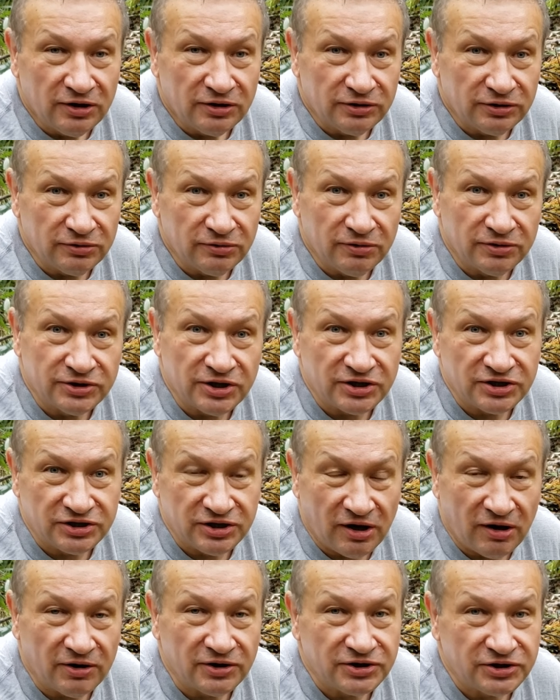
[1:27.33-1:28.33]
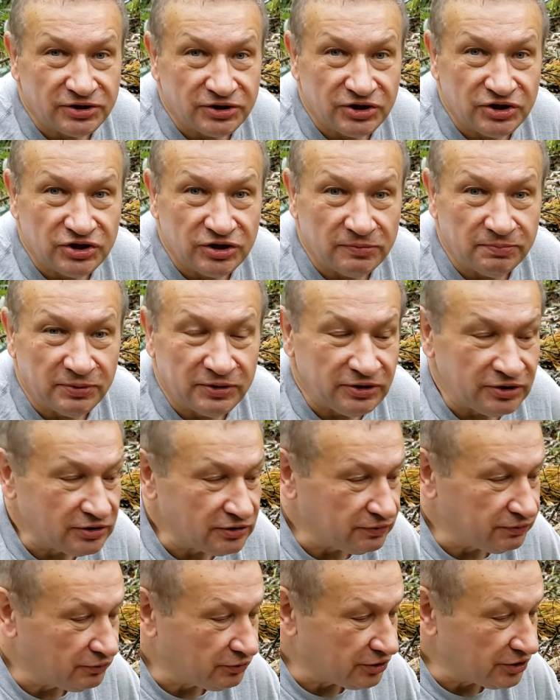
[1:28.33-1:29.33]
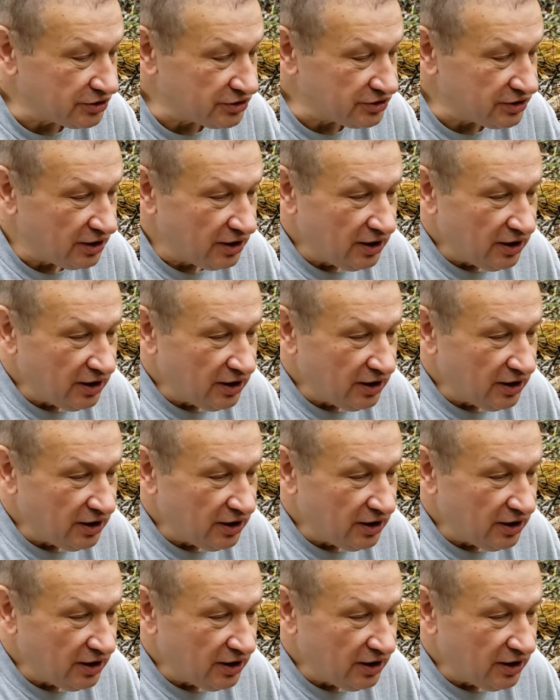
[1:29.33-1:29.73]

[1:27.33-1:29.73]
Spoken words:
to the southern Japanese forest,